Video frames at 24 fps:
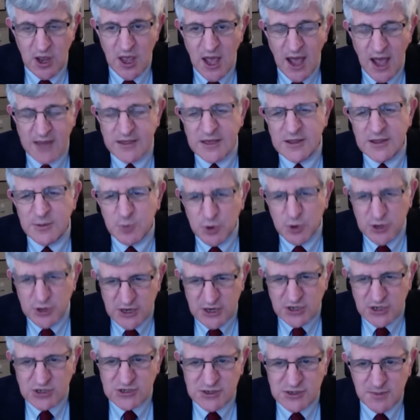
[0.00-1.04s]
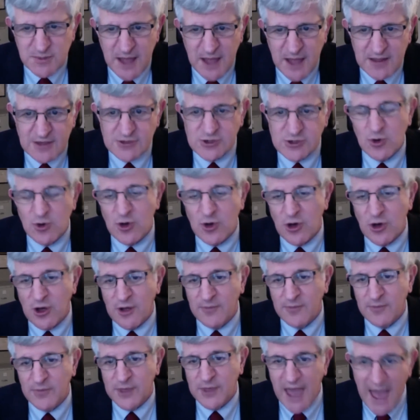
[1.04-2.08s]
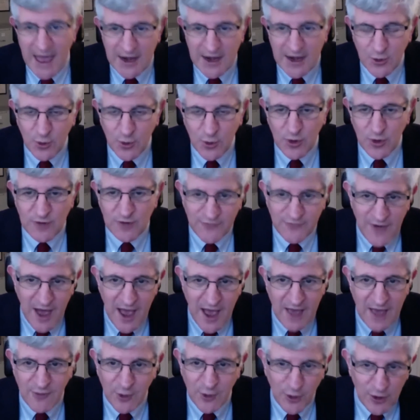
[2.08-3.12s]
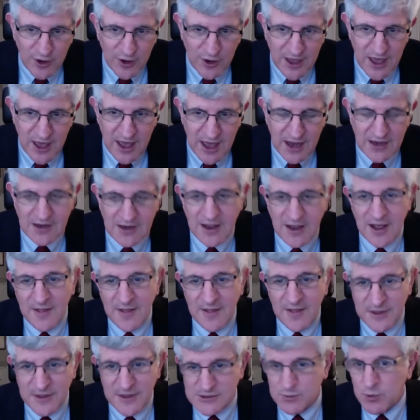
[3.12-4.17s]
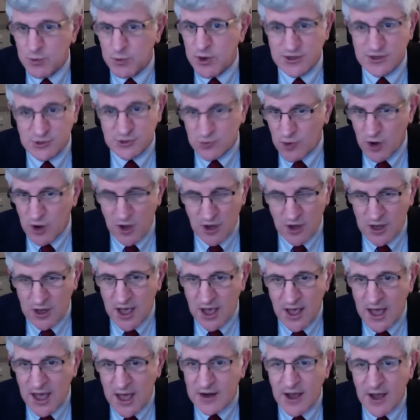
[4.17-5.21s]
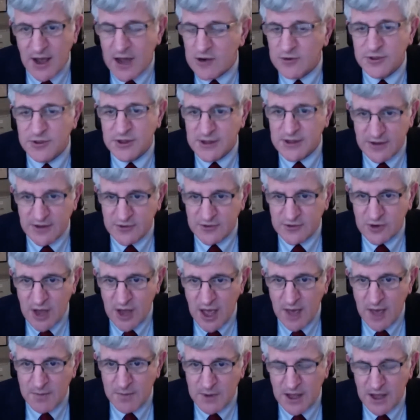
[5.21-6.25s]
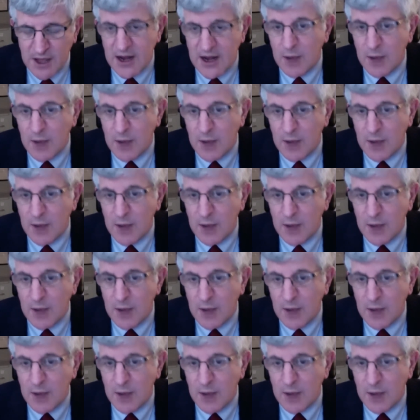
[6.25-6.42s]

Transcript: I think the predictions about the so-called Category 5 hurricane this spring is wrong. I don't think that's going to happen.